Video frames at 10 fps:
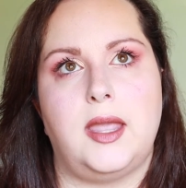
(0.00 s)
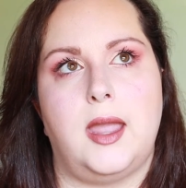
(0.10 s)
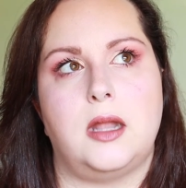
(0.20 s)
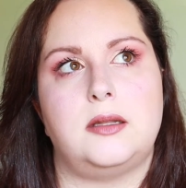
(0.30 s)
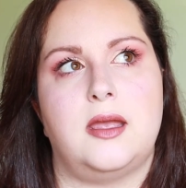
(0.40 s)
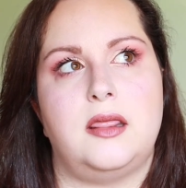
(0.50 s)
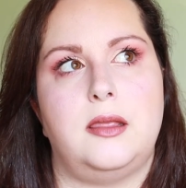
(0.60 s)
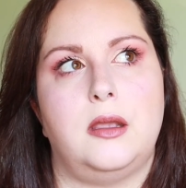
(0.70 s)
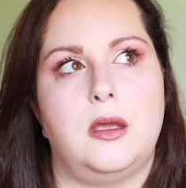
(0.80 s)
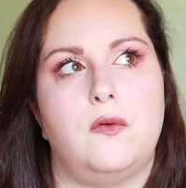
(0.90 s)
can't I
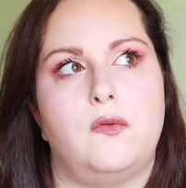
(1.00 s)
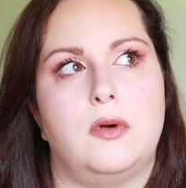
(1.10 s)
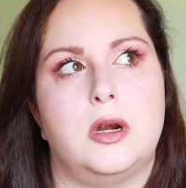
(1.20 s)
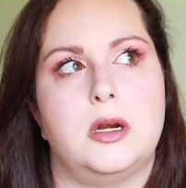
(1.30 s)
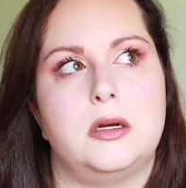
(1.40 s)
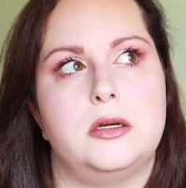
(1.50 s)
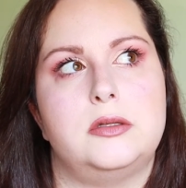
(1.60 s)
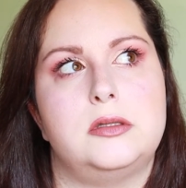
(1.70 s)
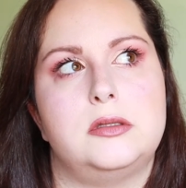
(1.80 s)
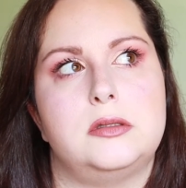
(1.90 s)
think of
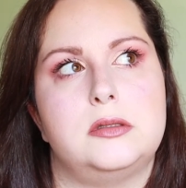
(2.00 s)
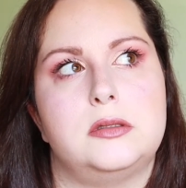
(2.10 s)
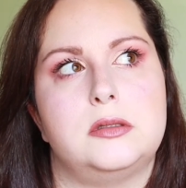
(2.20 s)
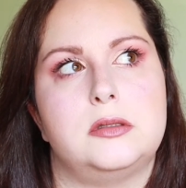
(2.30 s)
words?